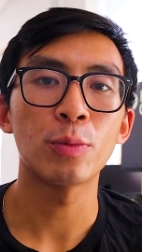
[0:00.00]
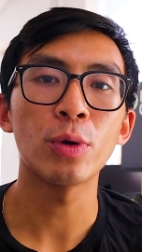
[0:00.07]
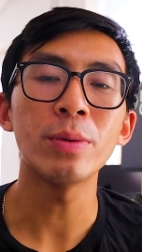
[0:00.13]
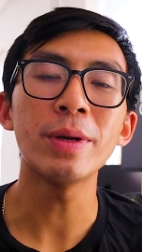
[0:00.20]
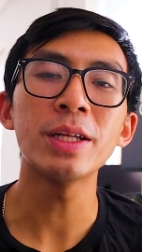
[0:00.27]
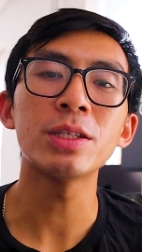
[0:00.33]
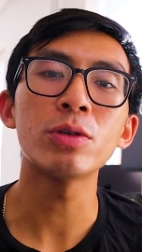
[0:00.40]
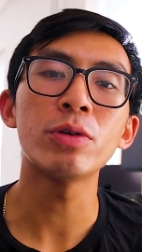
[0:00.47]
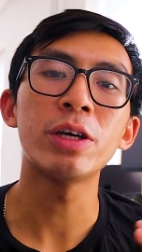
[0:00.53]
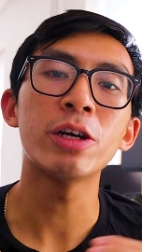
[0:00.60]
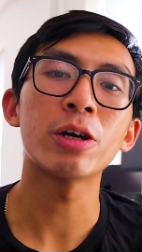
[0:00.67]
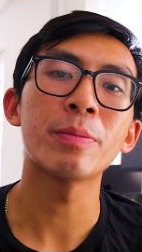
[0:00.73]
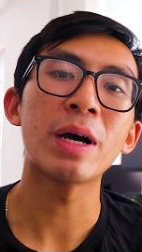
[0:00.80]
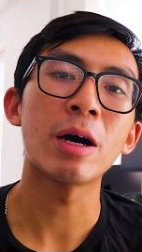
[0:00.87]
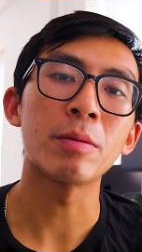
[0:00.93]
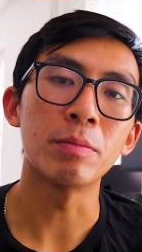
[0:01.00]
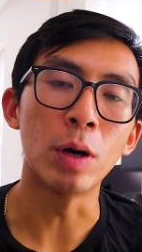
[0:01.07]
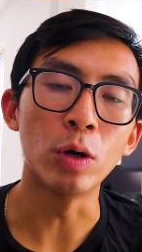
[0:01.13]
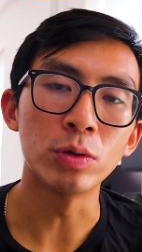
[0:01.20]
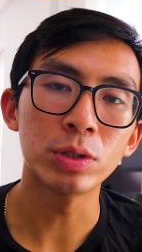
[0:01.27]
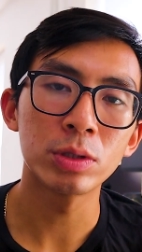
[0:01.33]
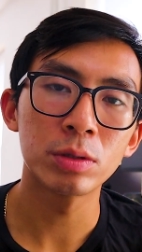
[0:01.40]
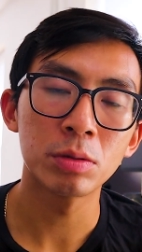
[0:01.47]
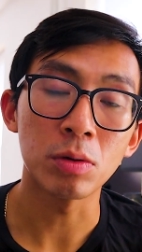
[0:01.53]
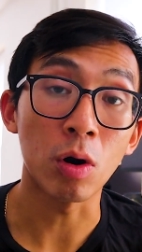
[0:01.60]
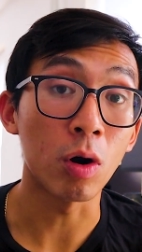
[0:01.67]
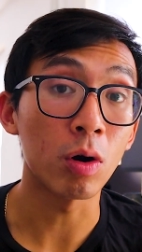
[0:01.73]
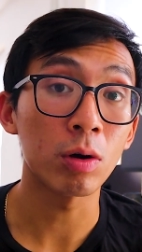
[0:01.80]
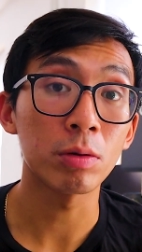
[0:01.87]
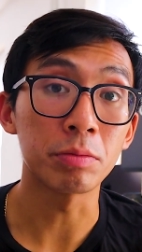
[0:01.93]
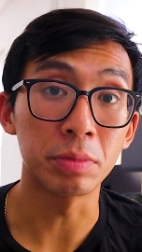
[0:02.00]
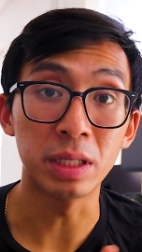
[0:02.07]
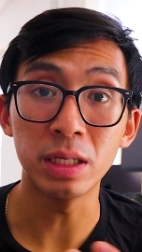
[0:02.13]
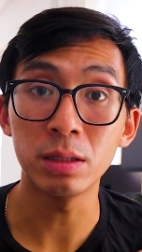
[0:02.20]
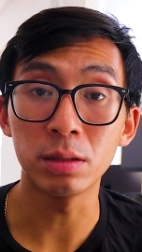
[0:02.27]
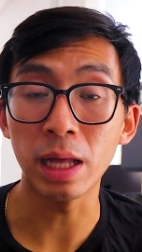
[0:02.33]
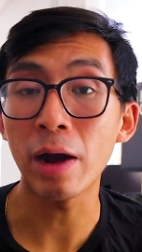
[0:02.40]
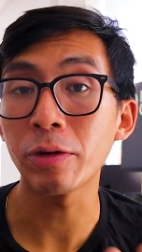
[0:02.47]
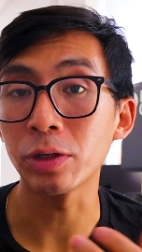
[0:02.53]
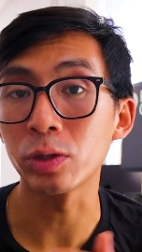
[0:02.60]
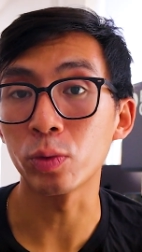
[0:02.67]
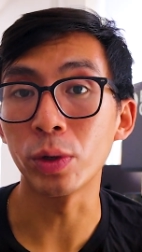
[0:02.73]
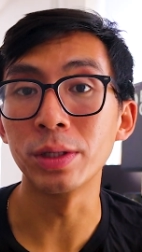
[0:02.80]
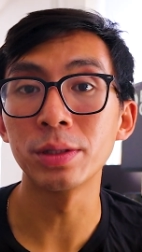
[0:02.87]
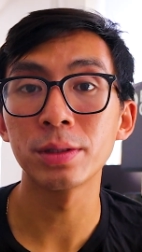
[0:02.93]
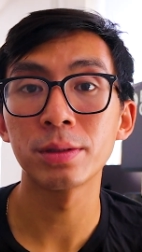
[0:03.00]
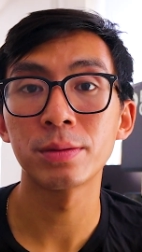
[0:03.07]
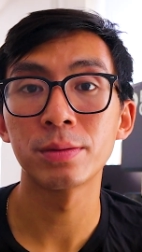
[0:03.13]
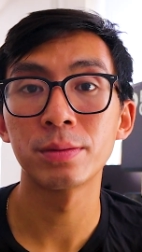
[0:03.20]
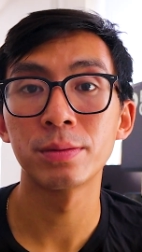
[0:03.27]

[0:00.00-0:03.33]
The pre-meds you hear about most are the loudest ones.